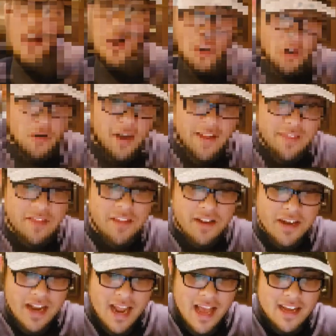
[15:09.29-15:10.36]
All right, the
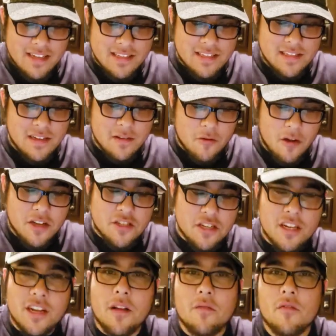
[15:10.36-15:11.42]
next
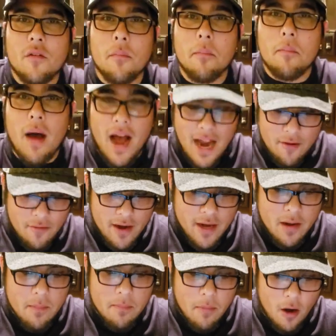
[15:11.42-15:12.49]
question comes from
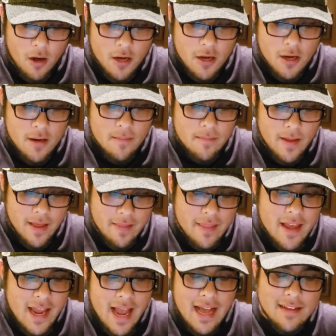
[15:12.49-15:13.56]
Pyric Parker, and
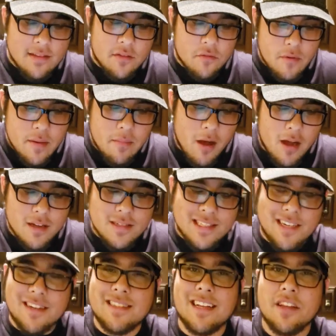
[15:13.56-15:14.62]
they ask three manga
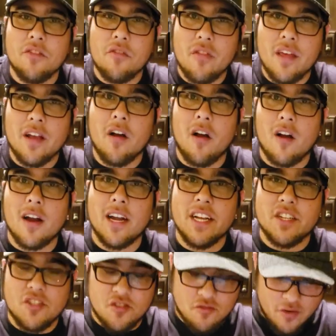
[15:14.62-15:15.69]
series that you think are
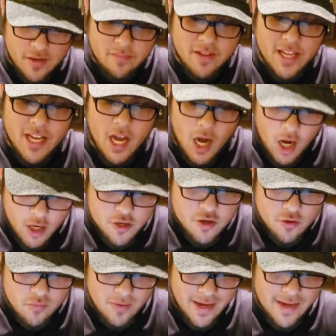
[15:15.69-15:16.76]
extremely
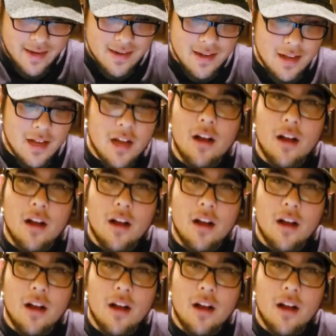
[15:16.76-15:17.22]
underrated.